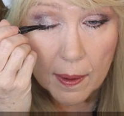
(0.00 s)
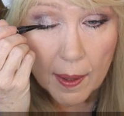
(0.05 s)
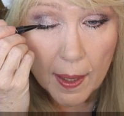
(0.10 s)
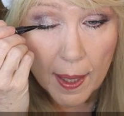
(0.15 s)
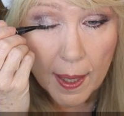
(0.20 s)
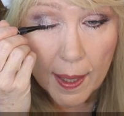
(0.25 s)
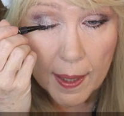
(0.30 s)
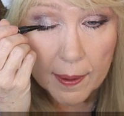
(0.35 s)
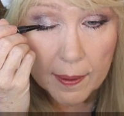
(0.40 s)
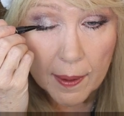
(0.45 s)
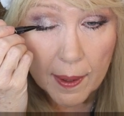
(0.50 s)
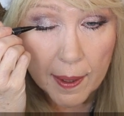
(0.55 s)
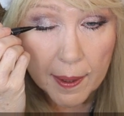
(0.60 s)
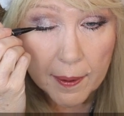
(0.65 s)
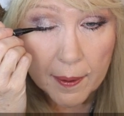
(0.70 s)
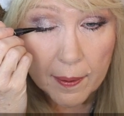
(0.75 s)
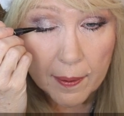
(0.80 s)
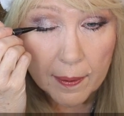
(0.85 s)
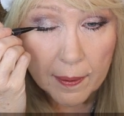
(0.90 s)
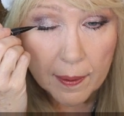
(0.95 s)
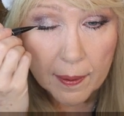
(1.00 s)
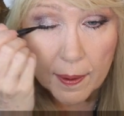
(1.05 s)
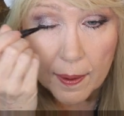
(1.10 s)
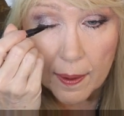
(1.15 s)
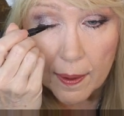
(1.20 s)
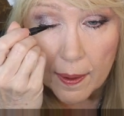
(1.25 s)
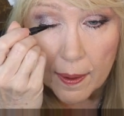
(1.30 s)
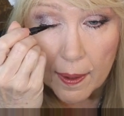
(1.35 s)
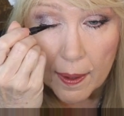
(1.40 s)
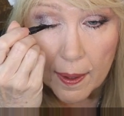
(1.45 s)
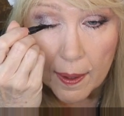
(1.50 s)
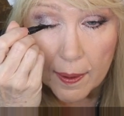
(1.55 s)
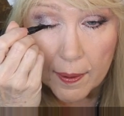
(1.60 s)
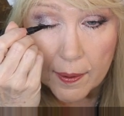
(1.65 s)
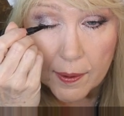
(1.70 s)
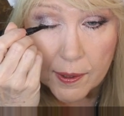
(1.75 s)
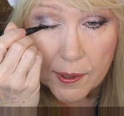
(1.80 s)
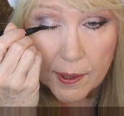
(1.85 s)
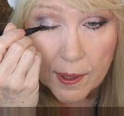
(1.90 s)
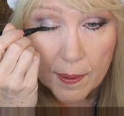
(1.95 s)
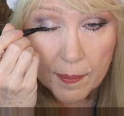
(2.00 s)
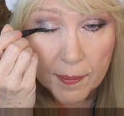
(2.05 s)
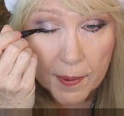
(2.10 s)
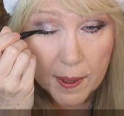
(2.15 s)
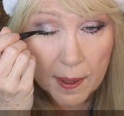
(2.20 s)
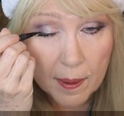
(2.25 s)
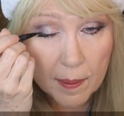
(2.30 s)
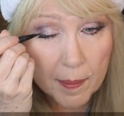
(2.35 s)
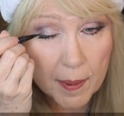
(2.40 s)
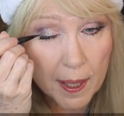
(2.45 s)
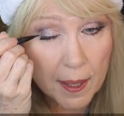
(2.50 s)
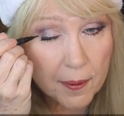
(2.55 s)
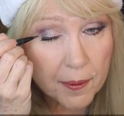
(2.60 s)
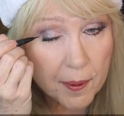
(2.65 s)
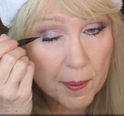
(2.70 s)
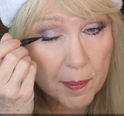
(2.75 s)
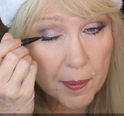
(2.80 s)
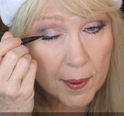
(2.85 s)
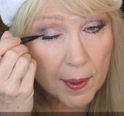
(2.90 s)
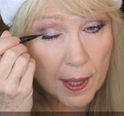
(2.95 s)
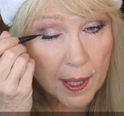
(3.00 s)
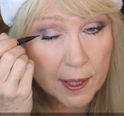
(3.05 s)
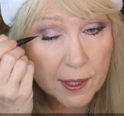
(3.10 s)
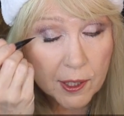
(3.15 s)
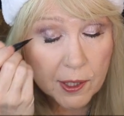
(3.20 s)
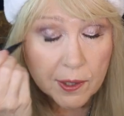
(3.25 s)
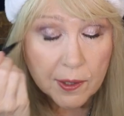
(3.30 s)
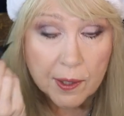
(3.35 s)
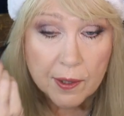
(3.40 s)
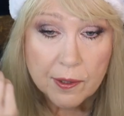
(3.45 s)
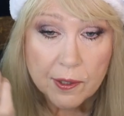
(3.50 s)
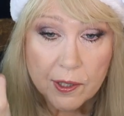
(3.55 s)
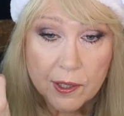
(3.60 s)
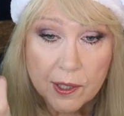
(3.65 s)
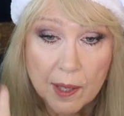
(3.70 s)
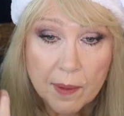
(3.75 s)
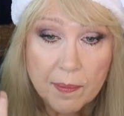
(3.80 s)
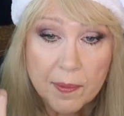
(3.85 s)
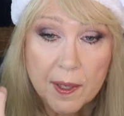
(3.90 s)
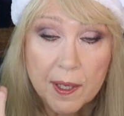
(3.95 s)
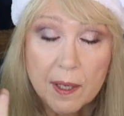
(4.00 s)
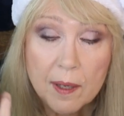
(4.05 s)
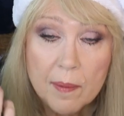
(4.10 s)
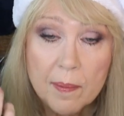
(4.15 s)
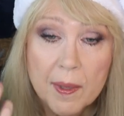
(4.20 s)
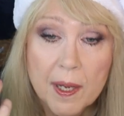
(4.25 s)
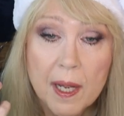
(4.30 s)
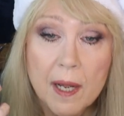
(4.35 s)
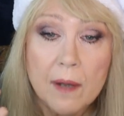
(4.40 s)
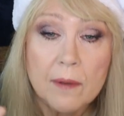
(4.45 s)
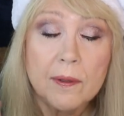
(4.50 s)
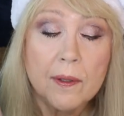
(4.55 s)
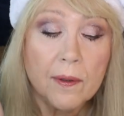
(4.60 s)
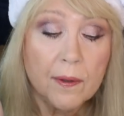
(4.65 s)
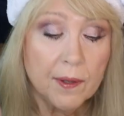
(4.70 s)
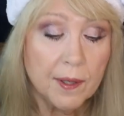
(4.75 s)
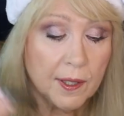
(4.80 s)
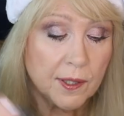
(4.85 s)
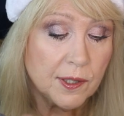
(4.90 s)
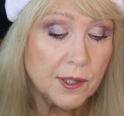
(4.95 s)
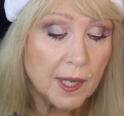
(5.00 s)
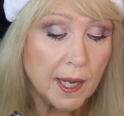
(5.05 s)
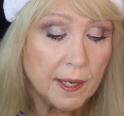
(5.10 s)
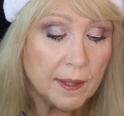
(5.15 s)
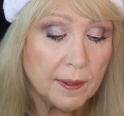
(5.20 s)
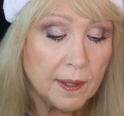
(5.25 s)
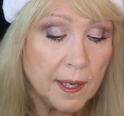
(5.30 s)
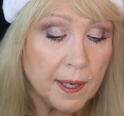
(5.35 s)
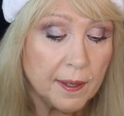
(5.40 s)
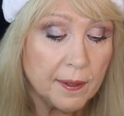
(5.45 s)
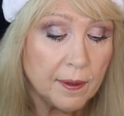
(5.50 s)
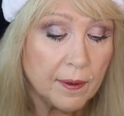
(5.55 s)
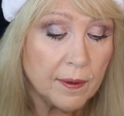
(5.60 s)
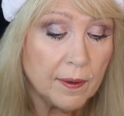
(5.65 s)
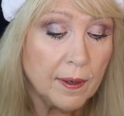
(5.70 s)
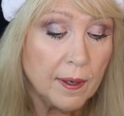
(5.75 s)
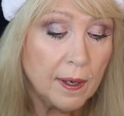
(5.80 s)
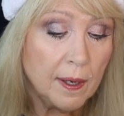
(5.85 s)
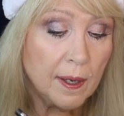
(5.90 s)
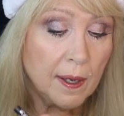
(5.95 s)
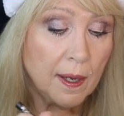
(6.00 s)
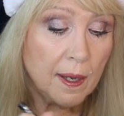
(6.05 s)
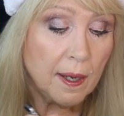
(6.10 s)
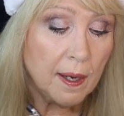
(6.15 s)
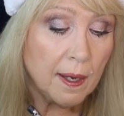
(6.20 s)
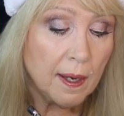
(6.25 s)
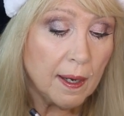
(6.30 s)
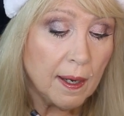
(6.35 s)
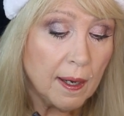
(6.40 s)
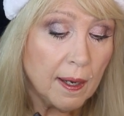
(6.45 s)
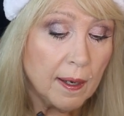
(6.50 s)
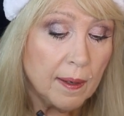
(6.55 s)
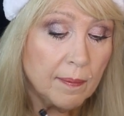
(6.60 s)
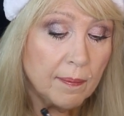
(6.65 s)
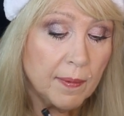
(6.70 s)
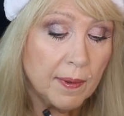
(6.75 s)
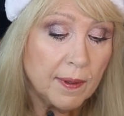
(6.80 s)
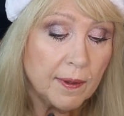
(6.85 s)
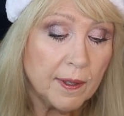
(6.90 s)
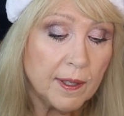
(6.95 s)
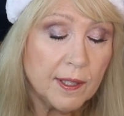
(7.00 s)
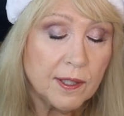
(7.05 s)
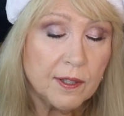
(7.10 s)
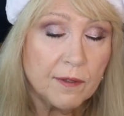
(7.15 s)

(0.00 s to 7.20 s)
eyeliner, and there's something about the brush, there's something about this eyeliner. It's